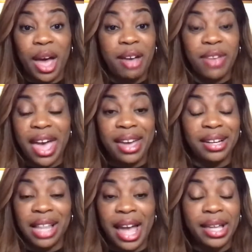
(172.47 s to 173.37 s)
I've had
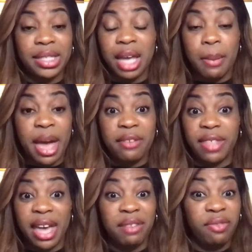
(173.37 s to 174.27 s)
clients come out of
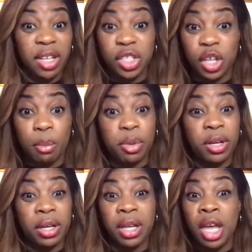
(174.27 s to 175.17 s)
that and finish their
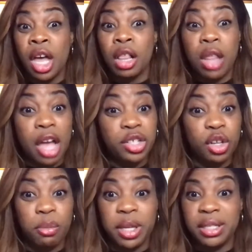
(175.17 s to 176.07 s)
book, launch
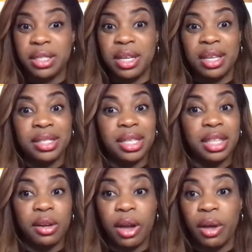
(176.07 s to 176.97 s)
their business, get
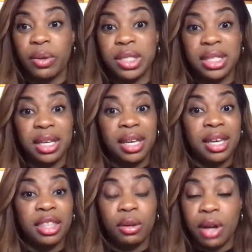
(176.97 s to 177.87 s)
their LLC,
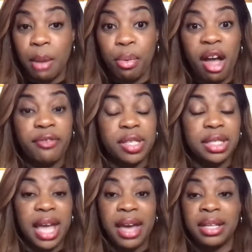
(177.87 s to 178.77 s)
get their nonprofit
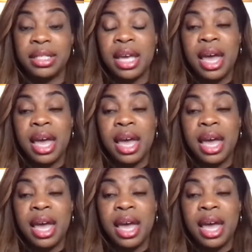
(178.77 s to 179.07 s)
status.